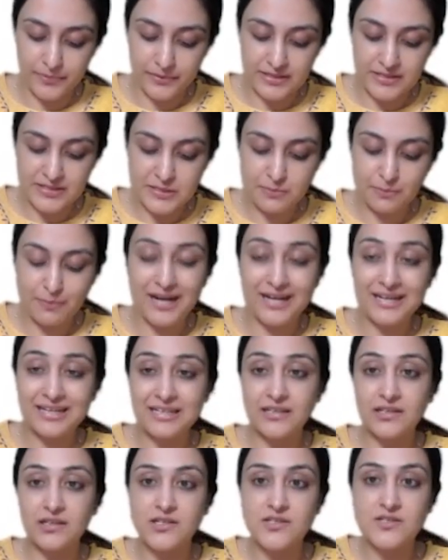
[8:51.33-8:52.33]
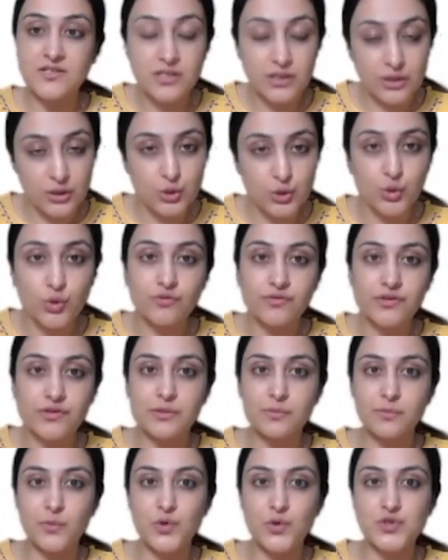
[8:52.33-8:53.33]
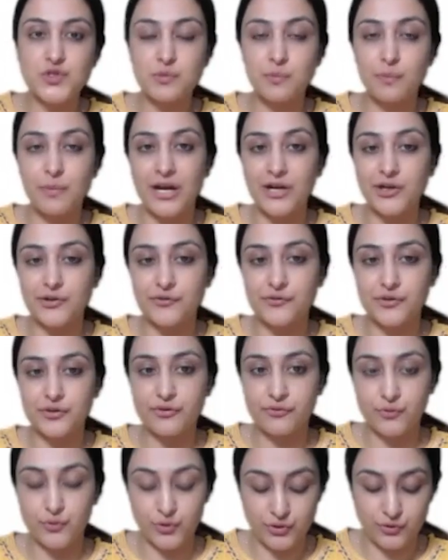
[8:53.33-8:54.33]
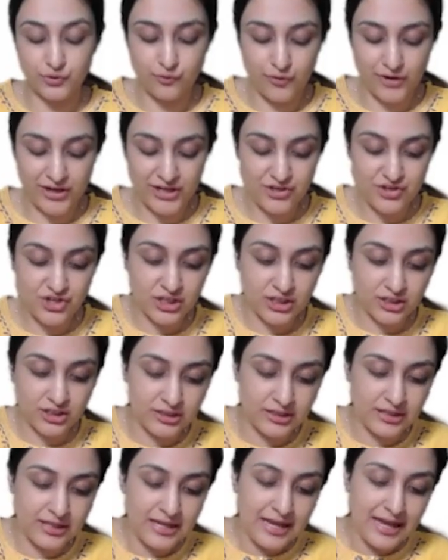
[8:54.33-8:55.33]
this part here is the lowermost part of the fourth ventricle,